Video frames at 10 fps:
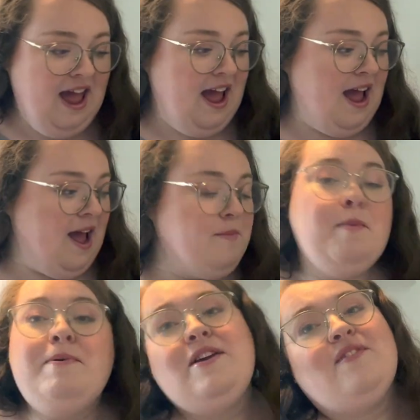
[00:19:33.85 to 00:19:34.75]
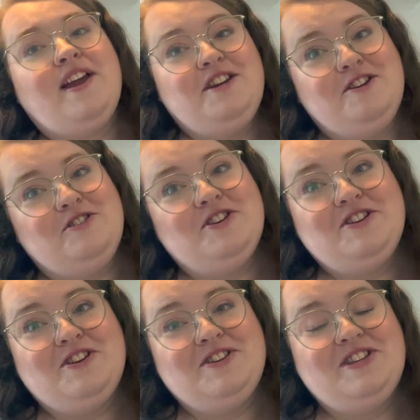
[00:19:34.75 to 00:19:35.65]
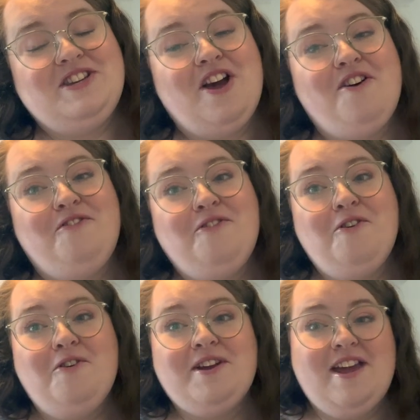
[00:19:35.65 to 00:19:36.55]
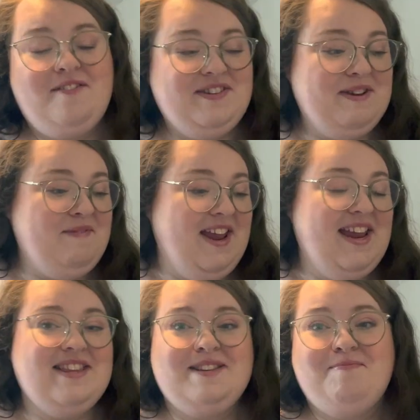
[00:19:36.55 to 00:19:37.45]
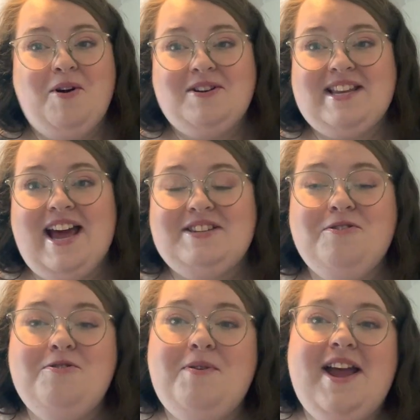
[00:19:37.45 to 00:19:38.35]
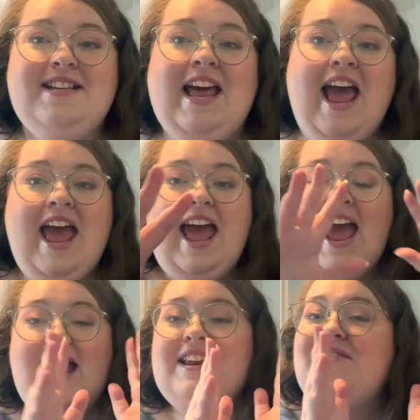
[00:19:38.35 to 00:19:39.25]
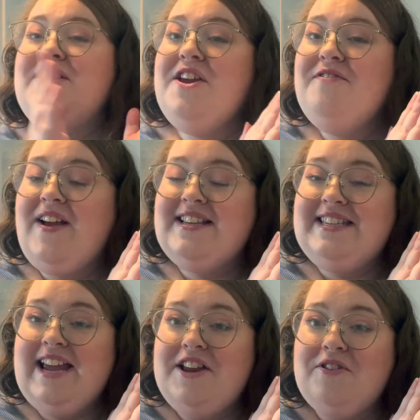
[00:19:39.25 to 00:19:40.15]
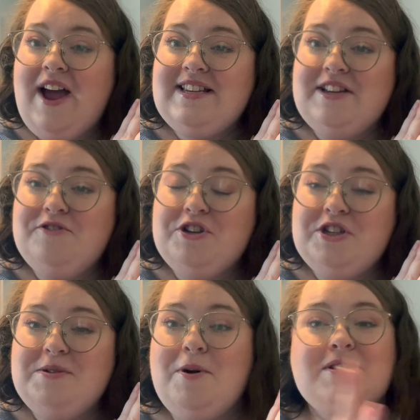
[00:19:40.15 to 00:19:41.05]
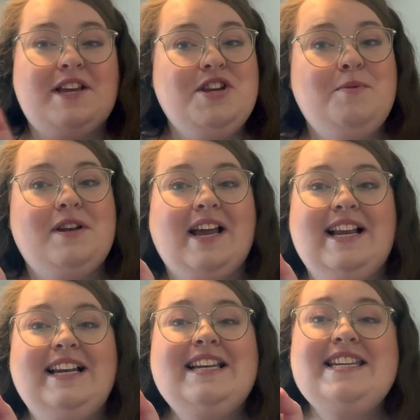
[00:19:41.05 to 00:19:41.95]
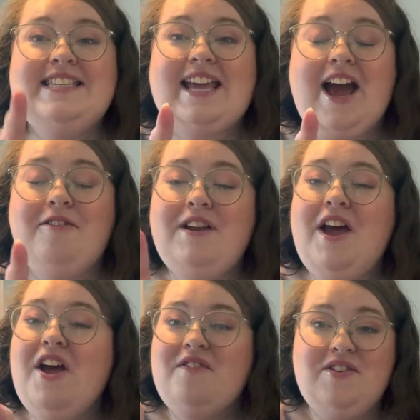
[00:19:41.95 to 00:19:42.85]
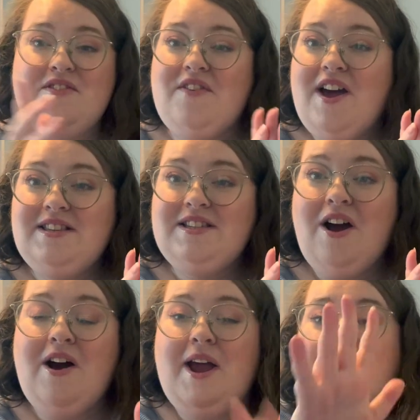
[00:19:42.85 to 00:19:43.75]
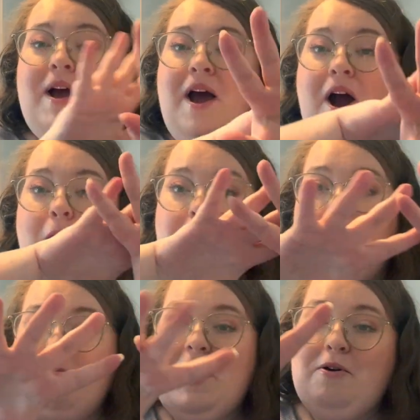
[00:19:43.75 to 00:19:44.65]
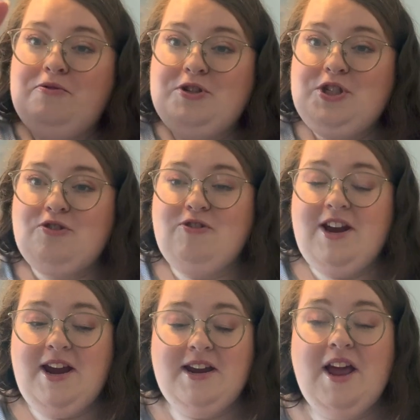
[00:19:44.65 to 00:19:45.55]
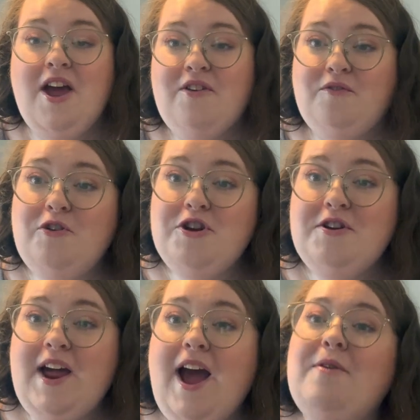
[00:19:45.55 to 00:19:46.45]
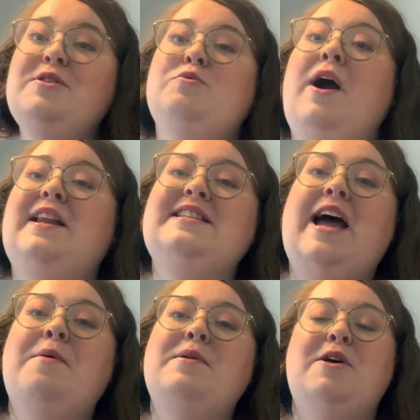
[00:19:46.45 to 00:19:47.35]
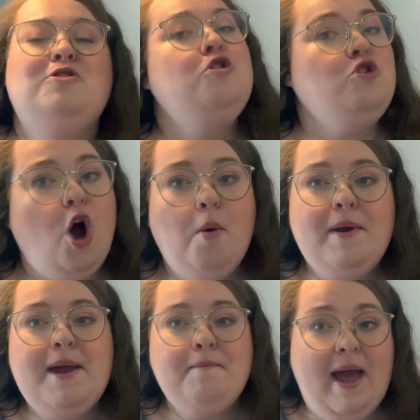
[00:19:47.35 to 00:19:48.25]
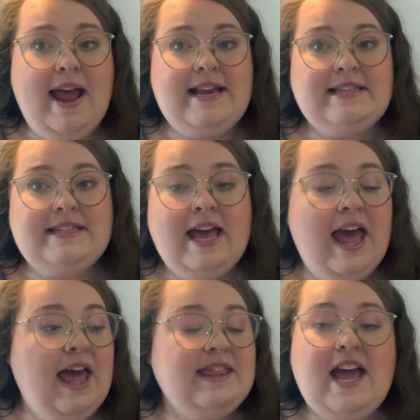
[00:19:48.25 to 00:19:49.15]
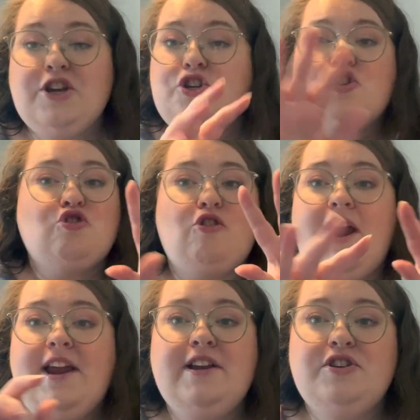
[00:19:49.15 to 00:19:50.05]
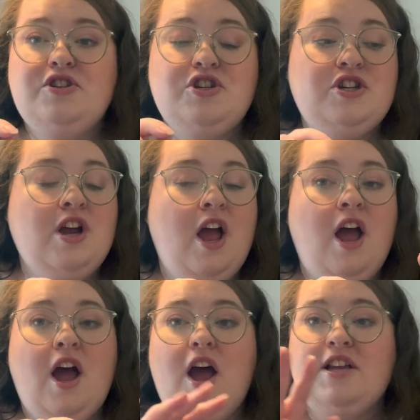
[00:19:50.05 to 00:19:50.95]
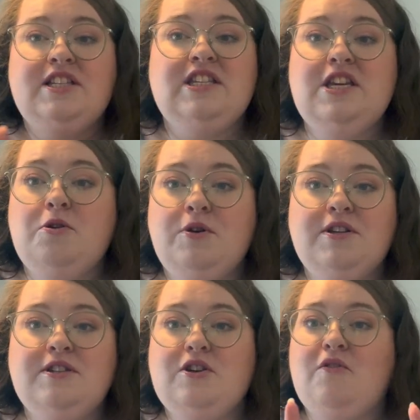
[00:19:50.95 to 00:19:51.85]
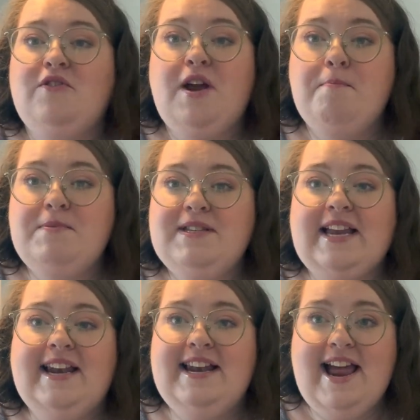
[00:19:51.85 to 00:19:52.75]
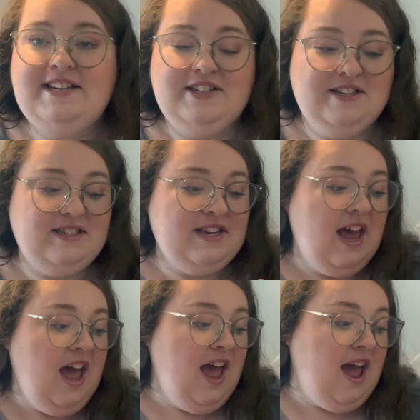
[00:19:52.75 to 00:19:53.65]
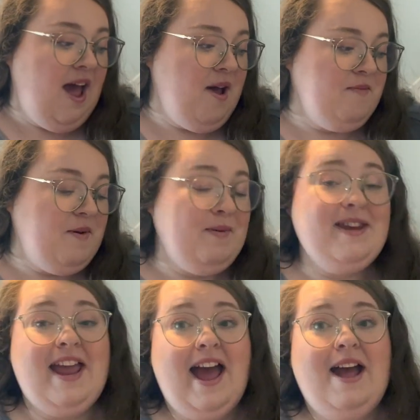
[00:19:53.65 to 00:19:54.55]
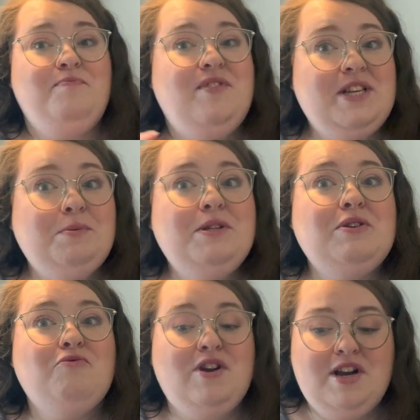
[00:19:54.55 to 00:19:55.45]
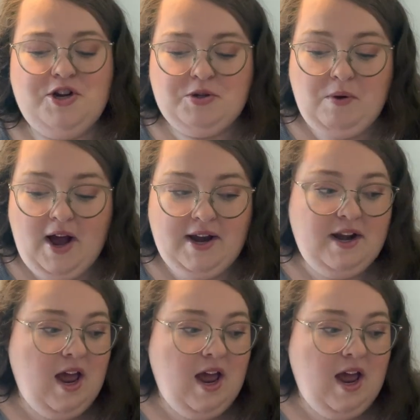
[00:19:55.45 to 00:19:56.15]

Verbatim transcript: Um, a big thank you to Degusta for gifting me this box as always and if you fancy getting your hands on a Degusta box and you would like a little discount for your first time, I'll pop that on the screen for you now as well as down below. So you can copy and paste that strange uh, sequence of numbers and letters. Um, but yeah, this one's a really good one.